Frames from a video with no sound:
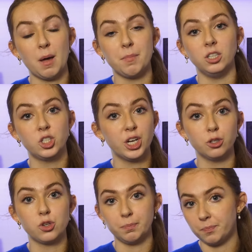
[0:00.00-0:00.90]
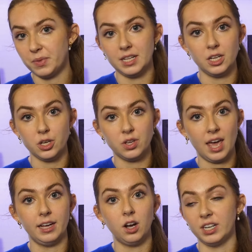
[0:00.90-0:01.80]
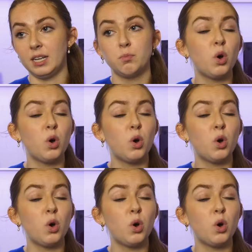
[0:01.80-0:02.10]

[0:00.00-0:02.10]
among children in the UK currently,